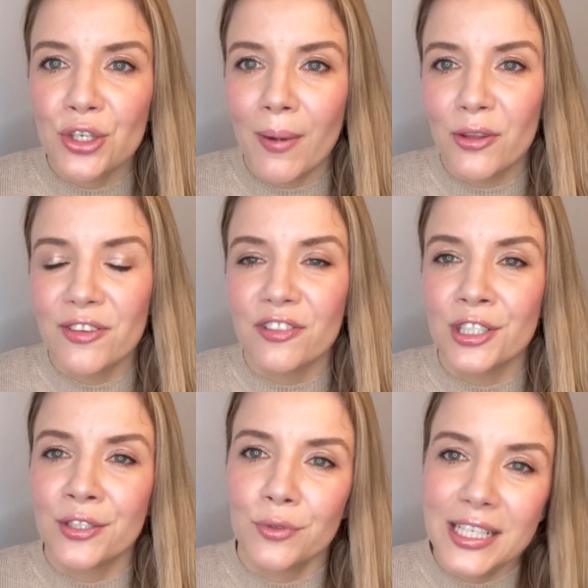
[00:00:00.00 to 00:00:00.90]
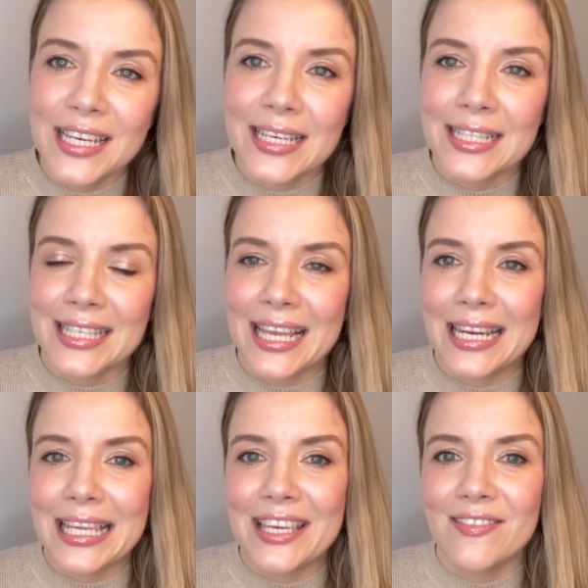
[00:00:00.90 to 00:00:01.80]
about different ingredients
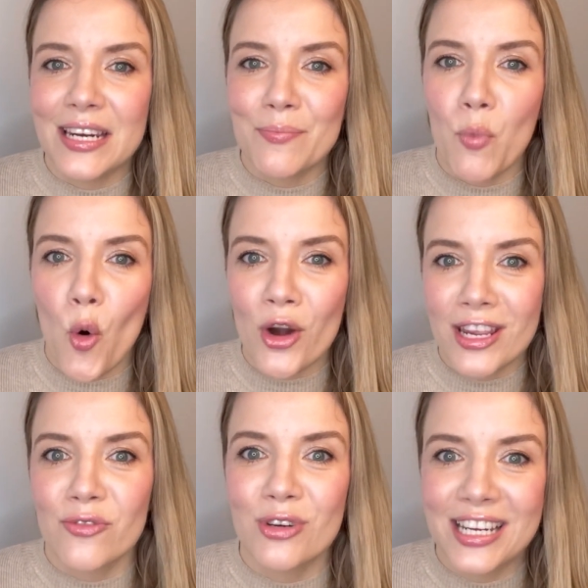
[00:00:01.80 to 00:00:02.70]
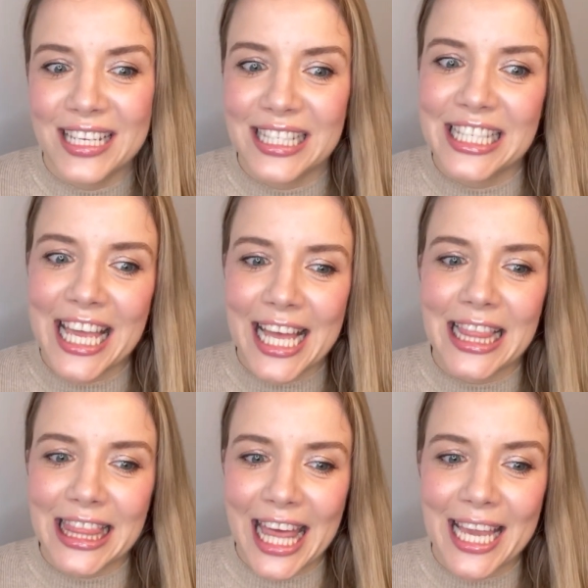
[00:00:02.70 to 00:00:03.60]
and even more ingredients
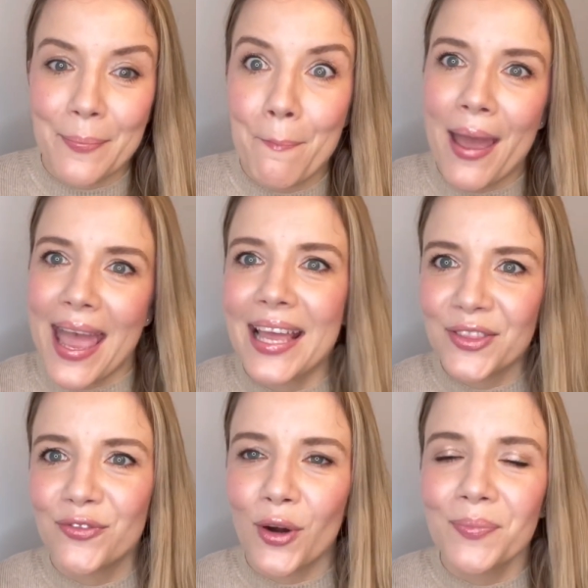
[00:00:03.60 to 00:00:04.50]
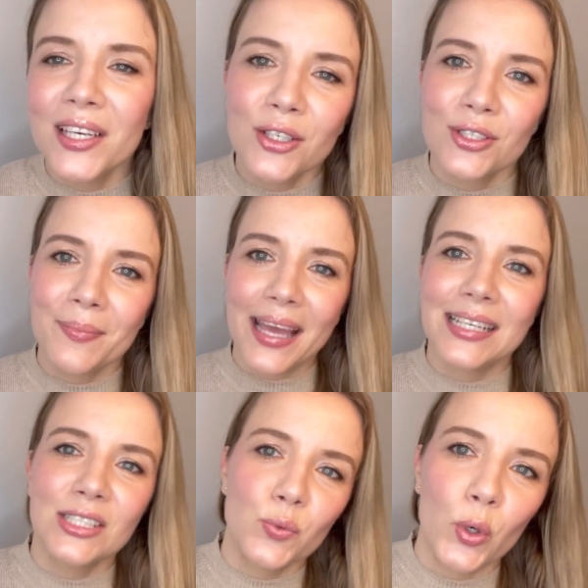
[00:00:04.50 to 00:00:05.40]
get like banned from the
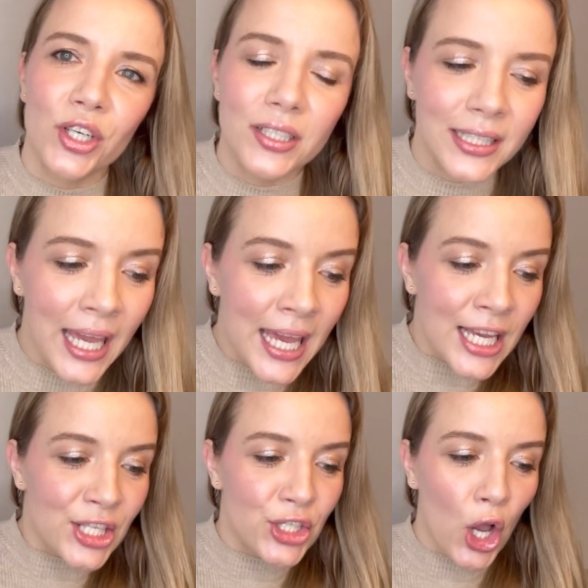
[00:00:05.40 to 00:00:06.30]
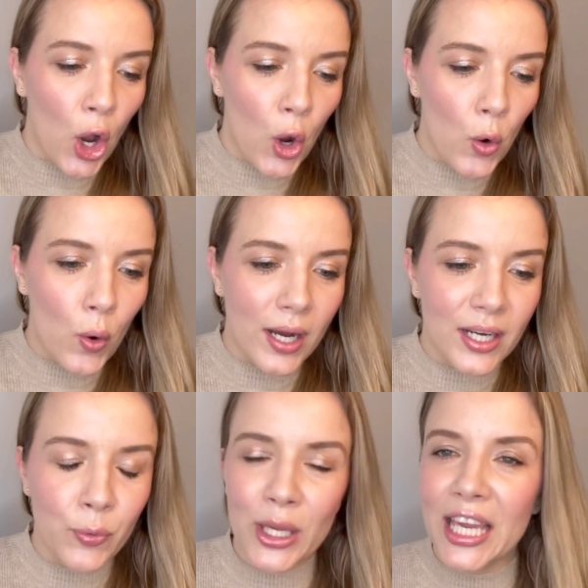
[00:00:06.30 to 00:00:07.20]
cosmetics world. So
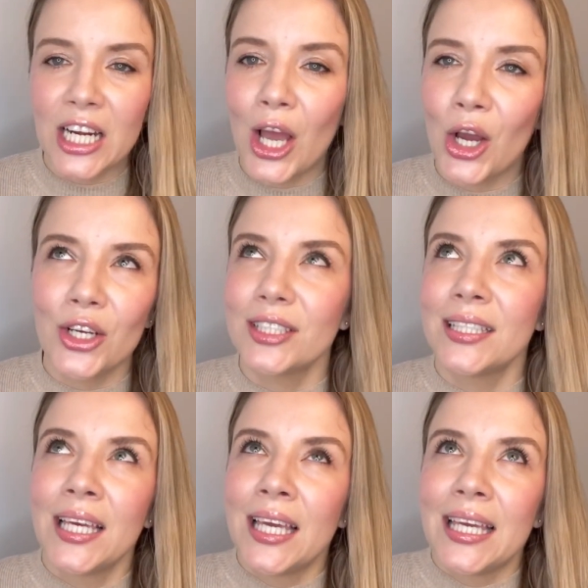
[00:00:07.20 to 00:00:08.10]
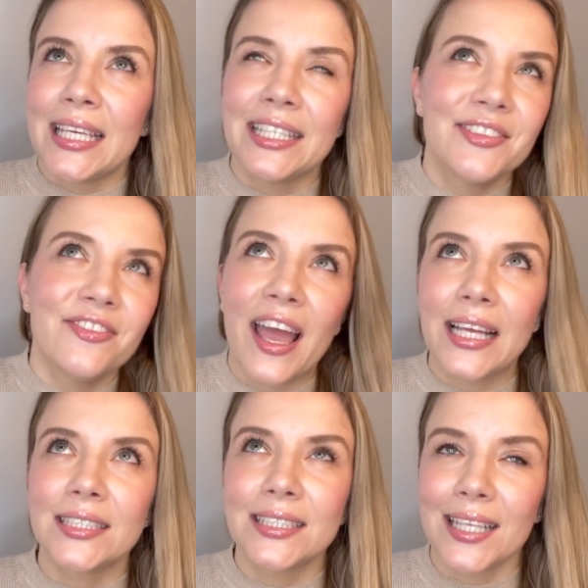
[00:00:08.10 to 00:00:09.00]
we cannot
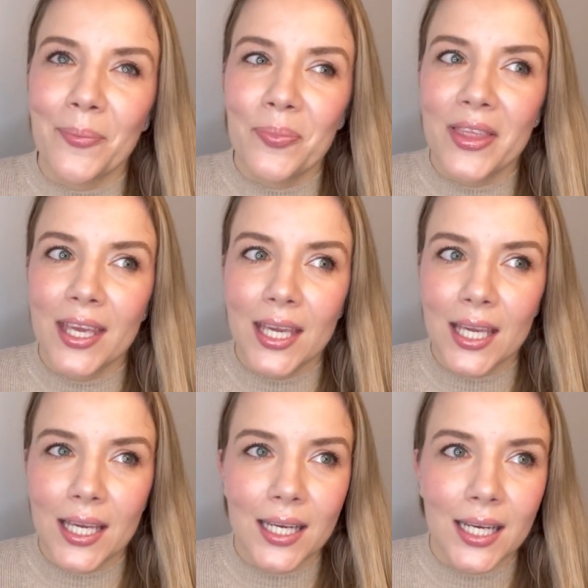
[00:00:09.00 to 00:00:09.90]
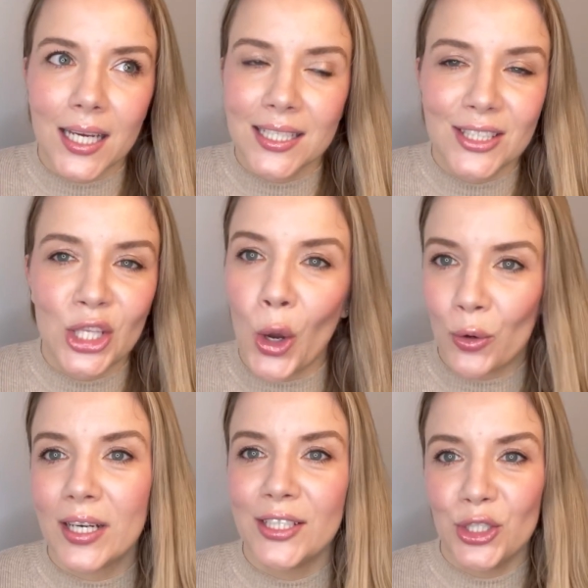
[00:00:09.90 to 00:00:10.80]
invent something
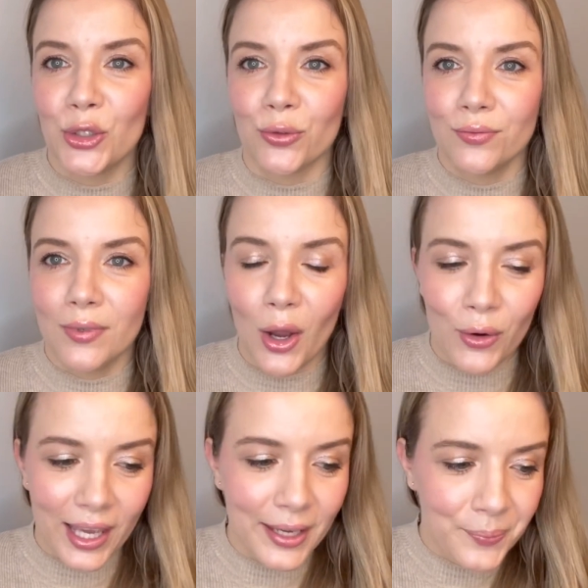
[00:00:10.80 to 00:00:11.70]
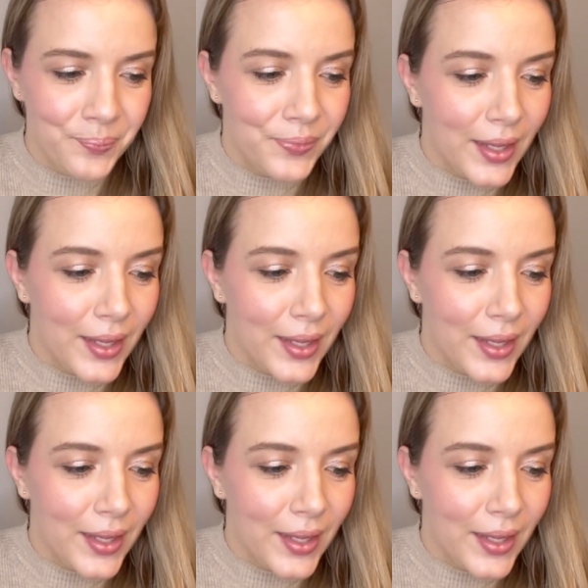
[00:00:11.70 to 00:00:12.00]
totally new. Okay,